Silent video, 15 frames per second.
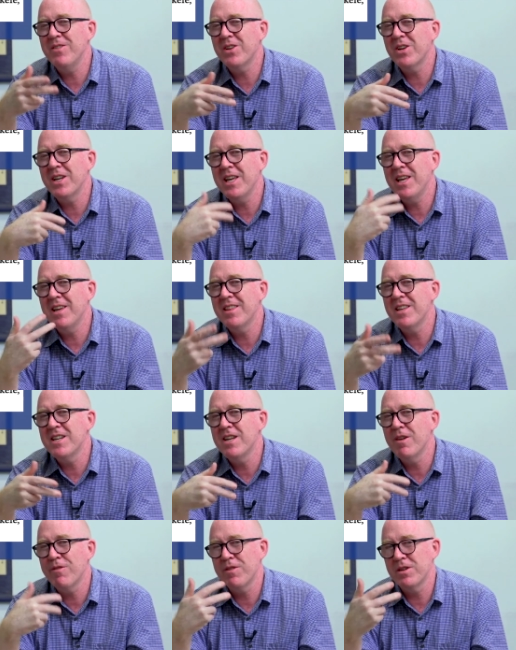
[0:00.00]
you can hear the
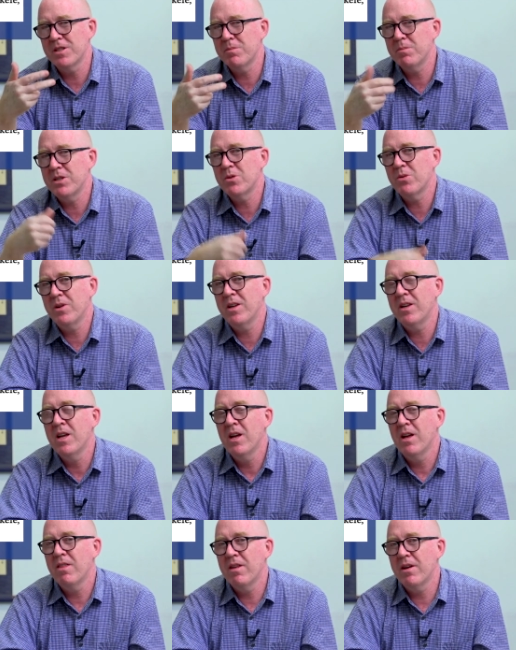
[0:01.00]
difference between
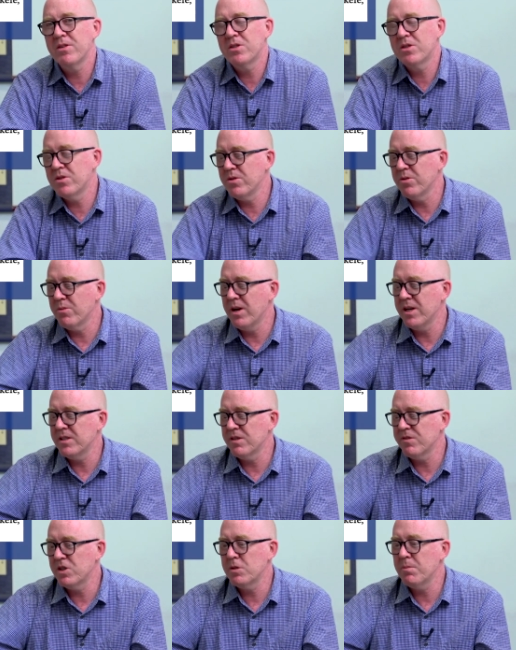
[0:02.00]
those 2 ways
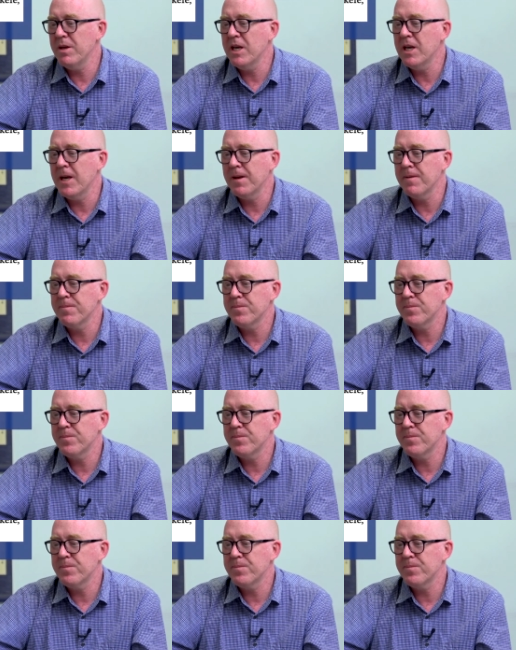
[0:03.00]
of speaking.